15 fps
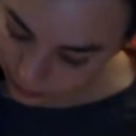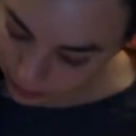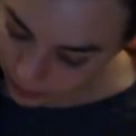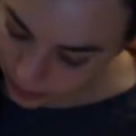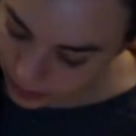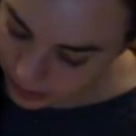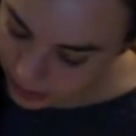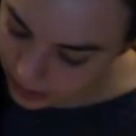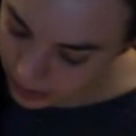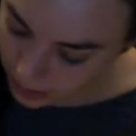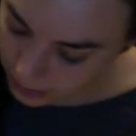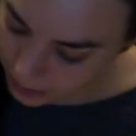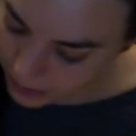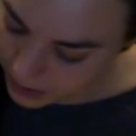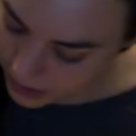
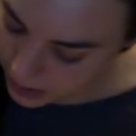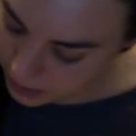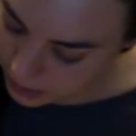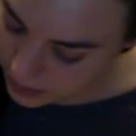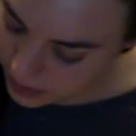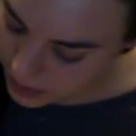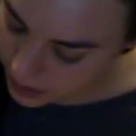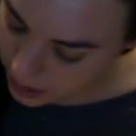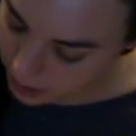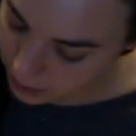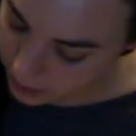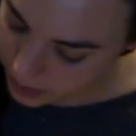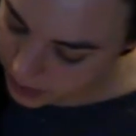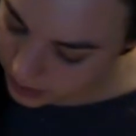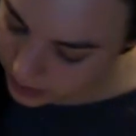Steps, steps,
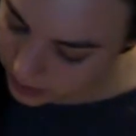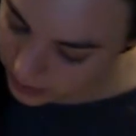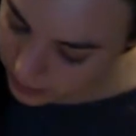steps.